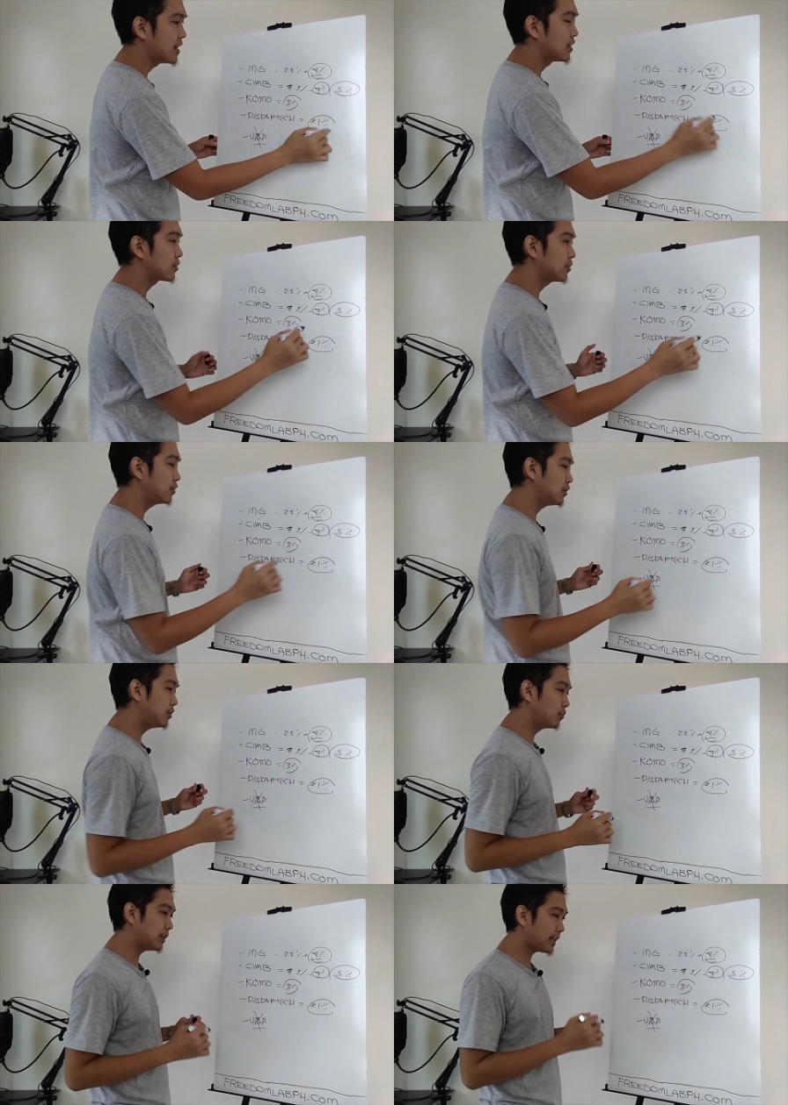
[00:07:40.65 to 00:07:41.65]
So,
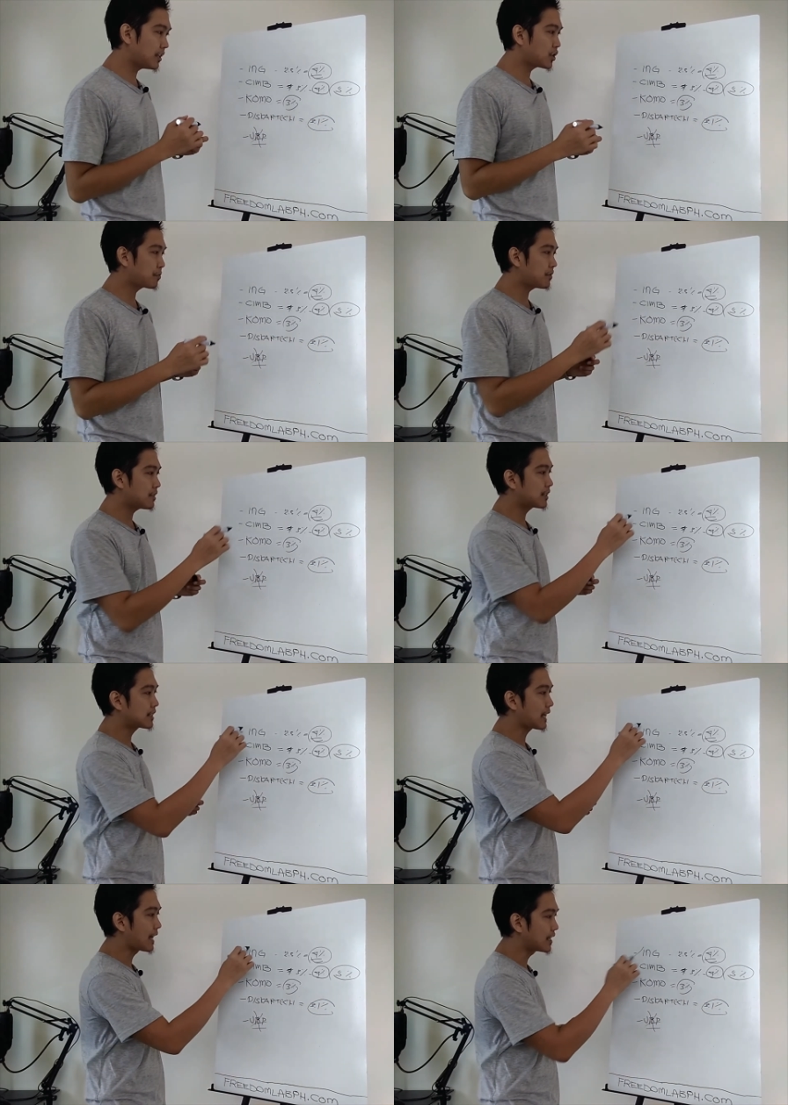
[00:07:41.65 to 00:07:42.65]
what I experienced is
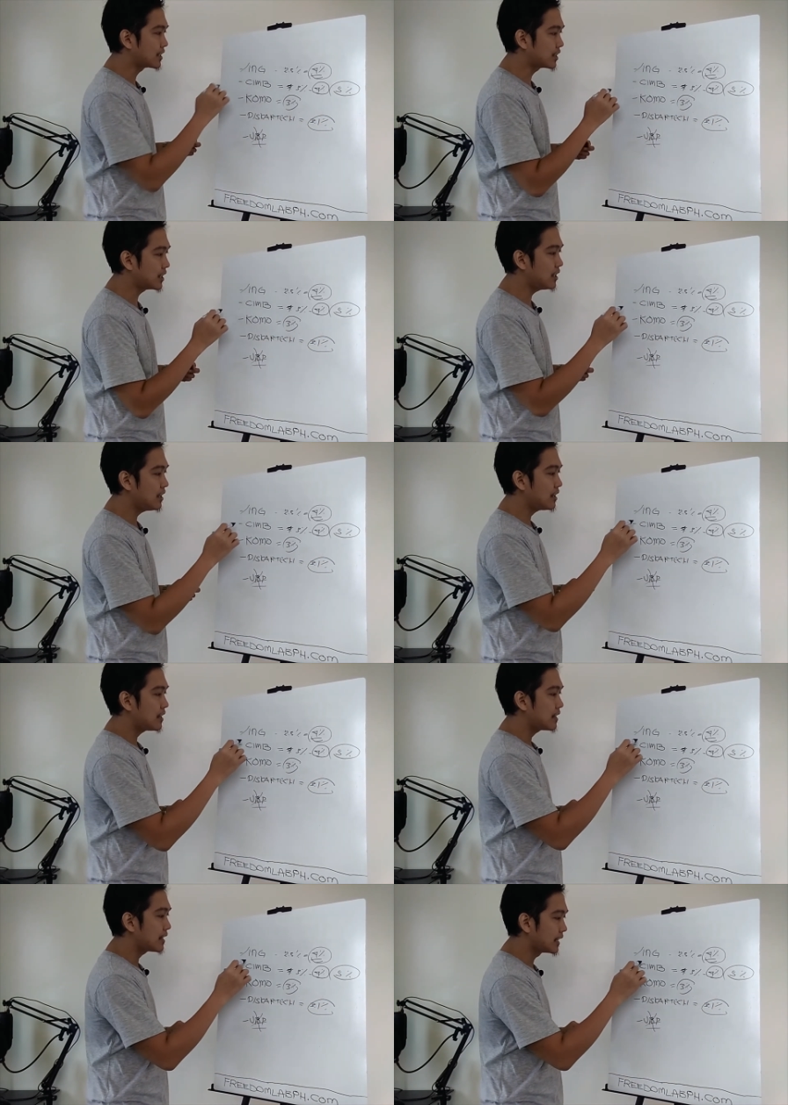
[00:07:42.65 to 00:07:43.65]
I N G
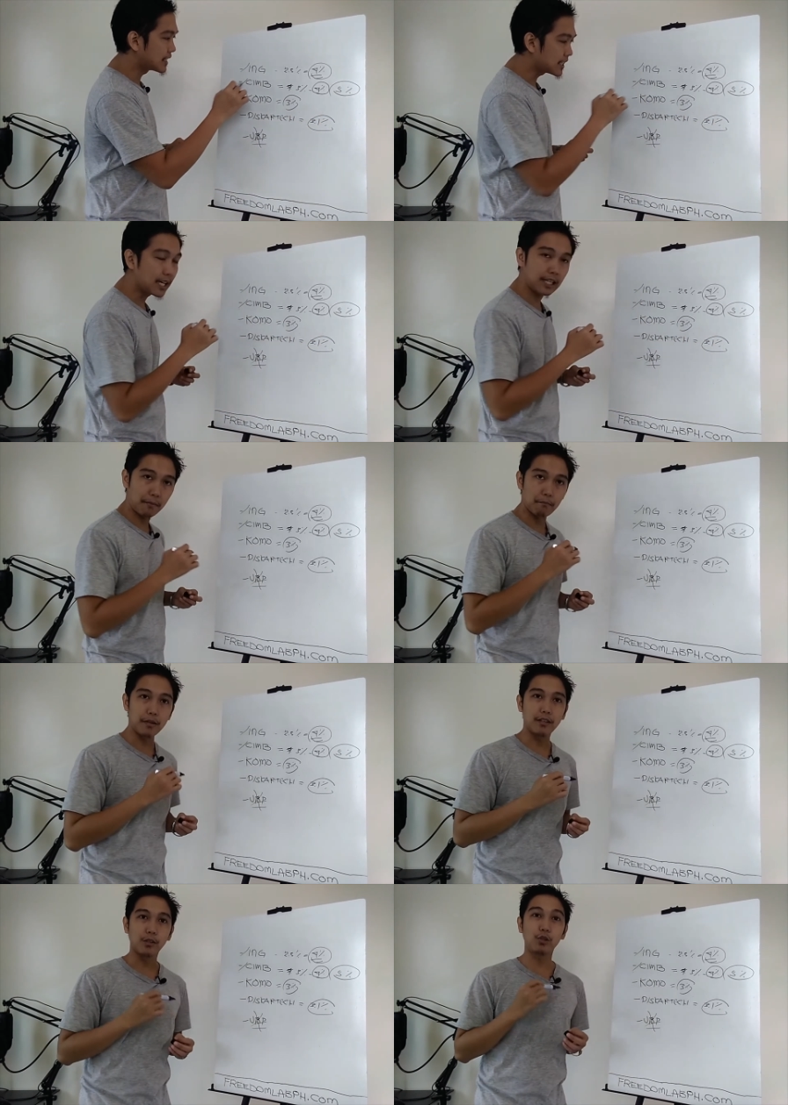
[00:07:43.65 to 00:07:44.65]
and C I M B.
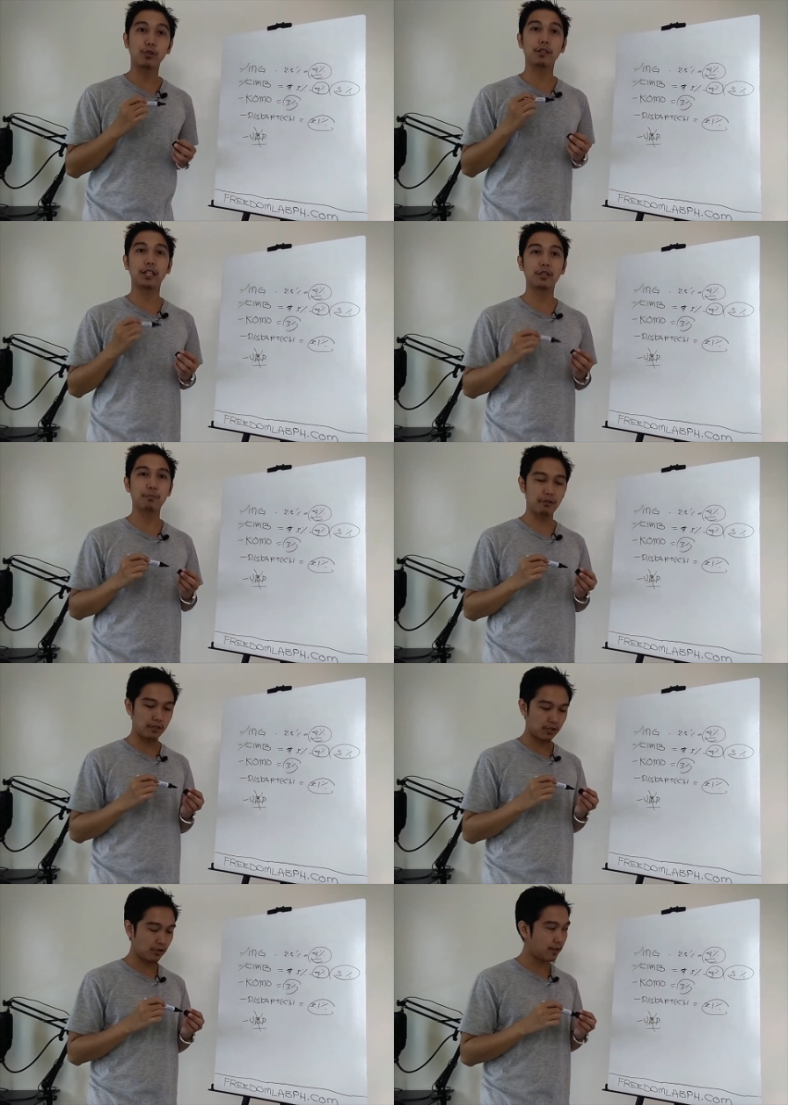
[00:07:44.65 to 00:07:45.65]
Yun yung
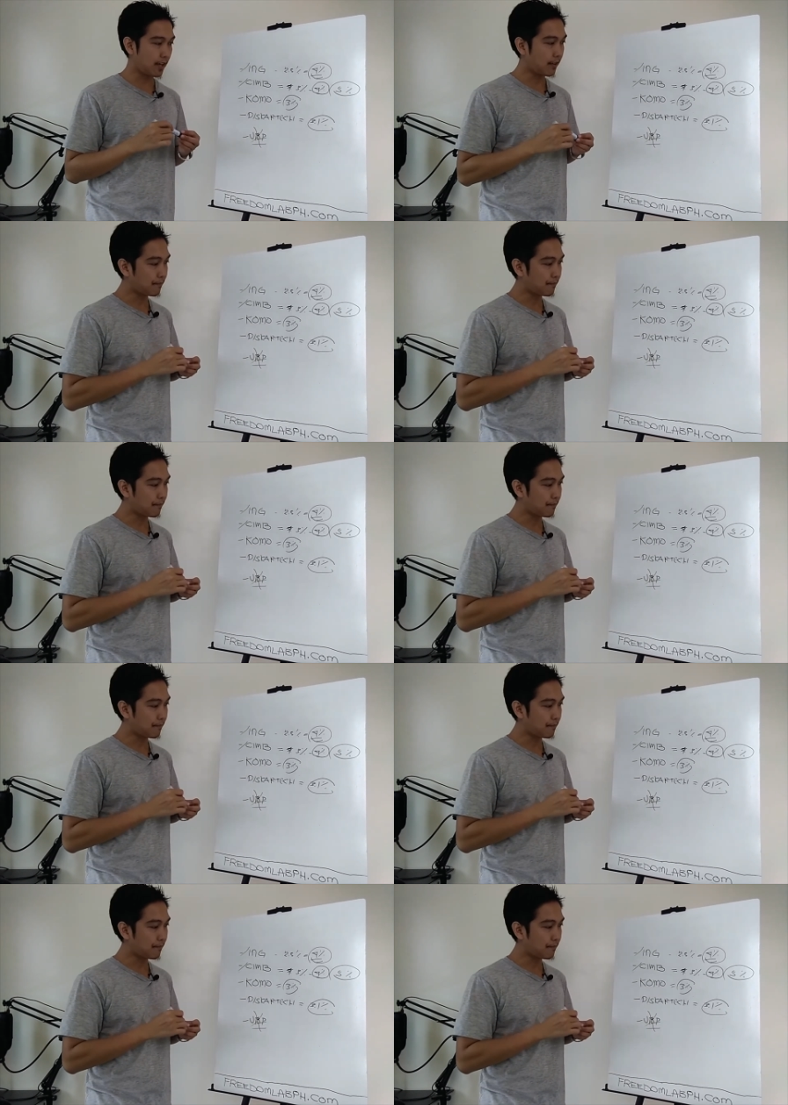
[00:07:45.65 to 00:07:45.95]
experience ko, and